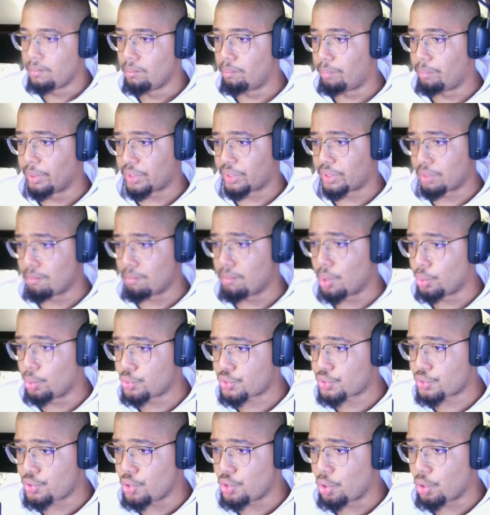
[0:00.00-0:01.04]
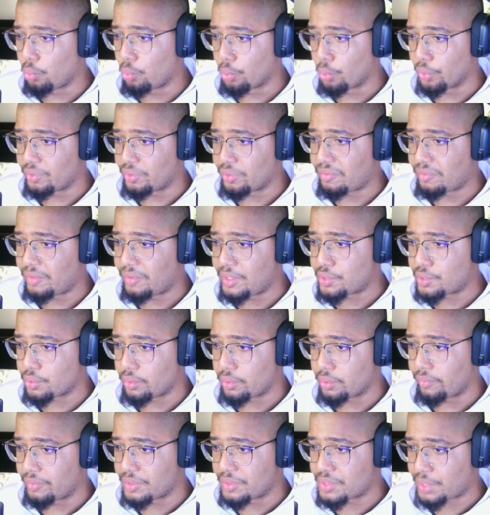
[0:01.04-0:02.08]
But the most noteworthy feature of the